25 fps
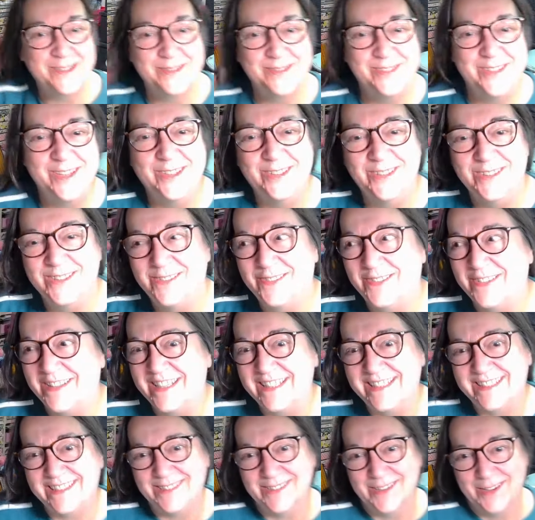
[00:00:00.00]
news for
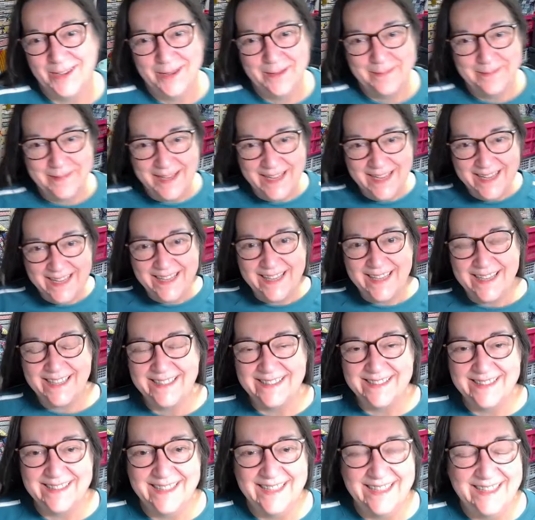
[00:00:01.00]
this time
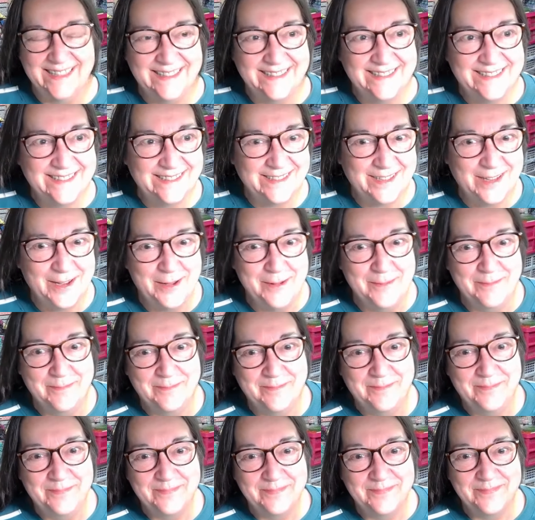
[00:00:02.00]
is that
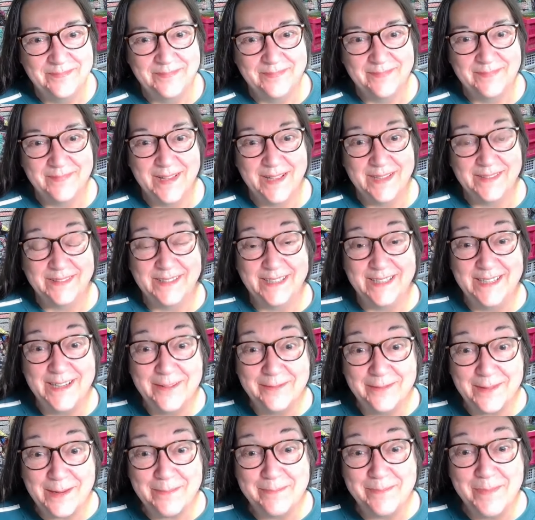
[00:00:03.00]
the
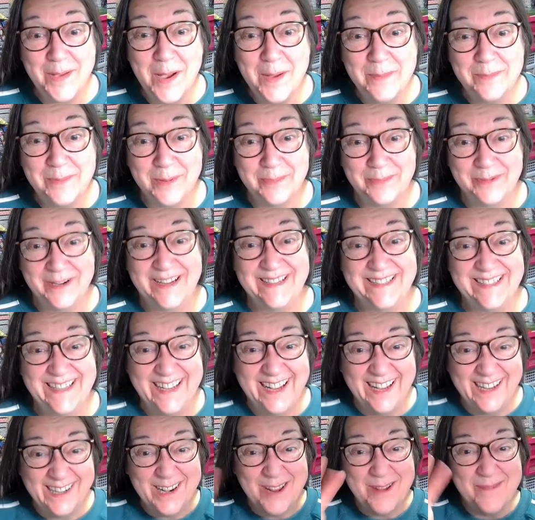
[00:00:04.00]
lovely Barbara
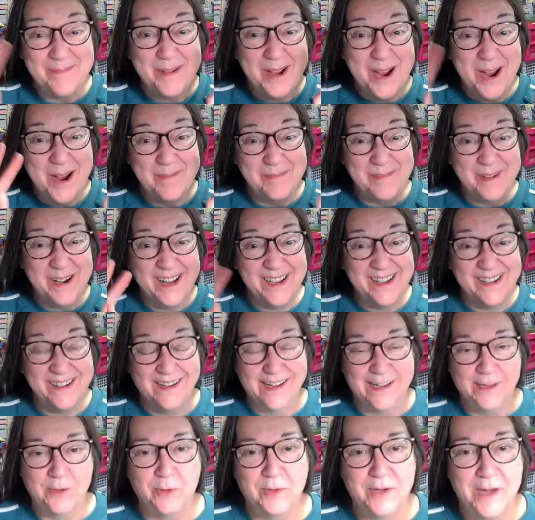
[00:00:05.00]
Brady, hello Barbara,
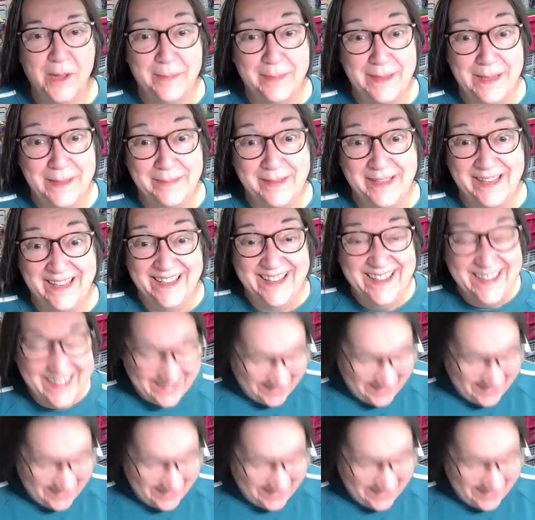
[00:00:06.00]
I call her BB,